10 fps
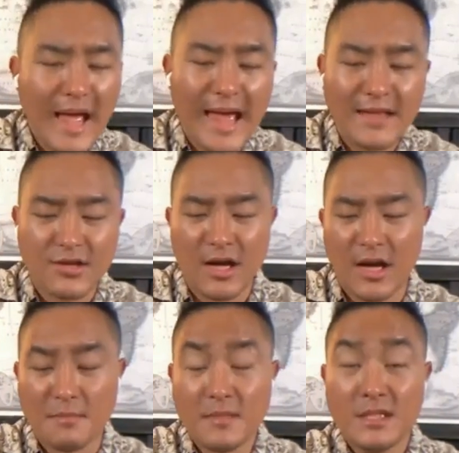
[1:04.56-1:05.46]
and
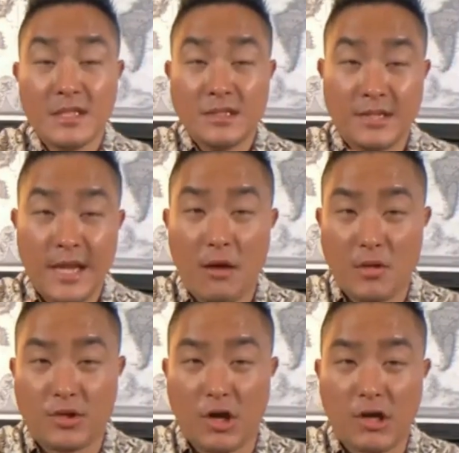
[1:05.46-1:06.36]
um, today I
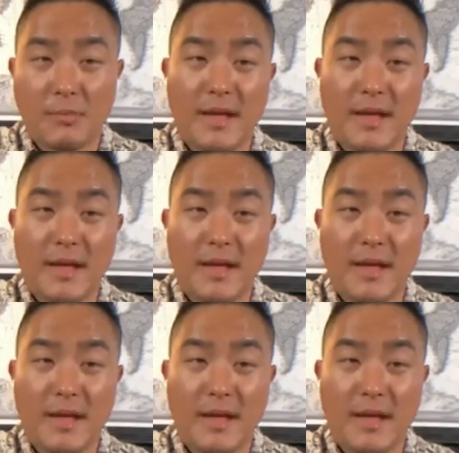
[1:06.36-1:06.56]
want to talk